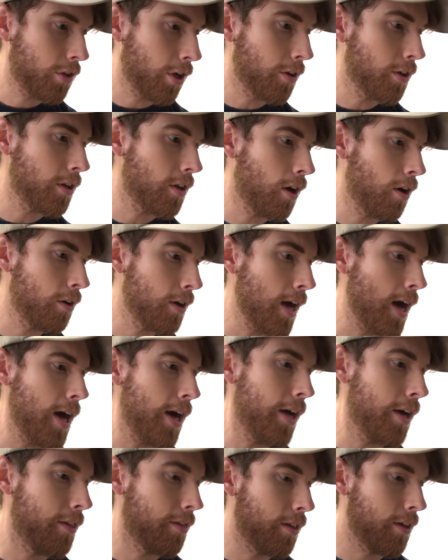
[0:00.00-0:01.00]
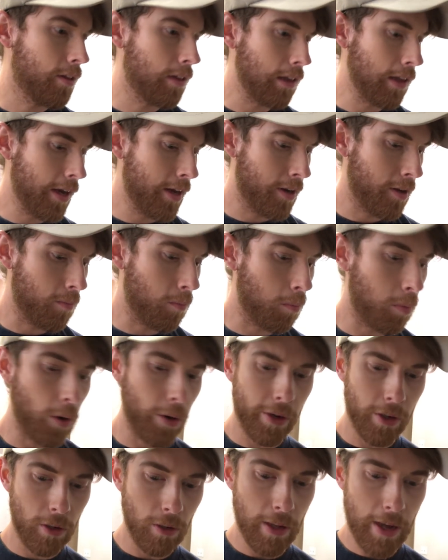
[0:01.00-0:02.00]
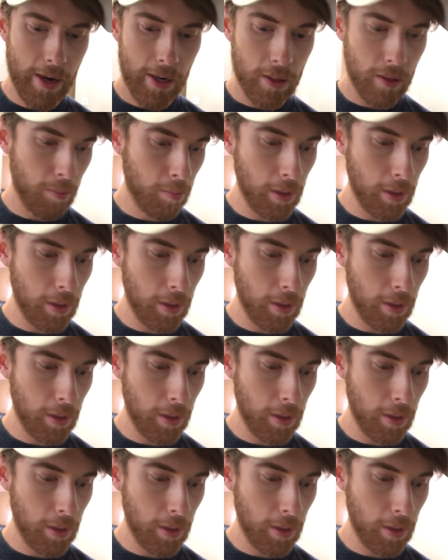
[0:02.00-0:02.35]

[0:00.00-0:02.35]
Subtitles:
Turn it on high and then let it boil like the